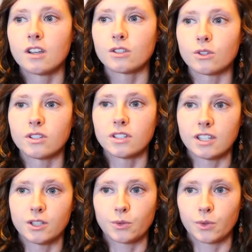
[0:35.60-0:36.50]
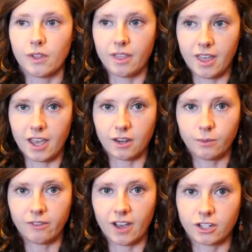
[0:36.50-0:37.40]
So since
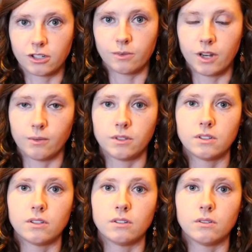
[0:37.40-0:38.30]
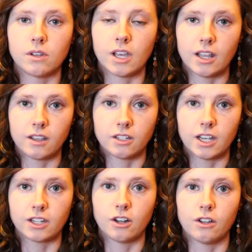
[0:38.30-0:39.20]
then we've actually been able to get the
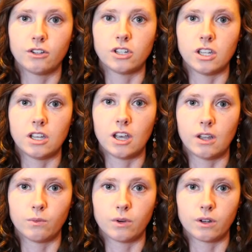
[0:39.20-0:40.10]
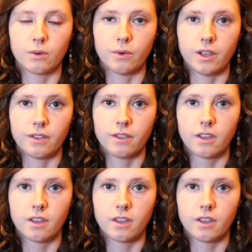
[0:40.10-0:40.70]
technology and work with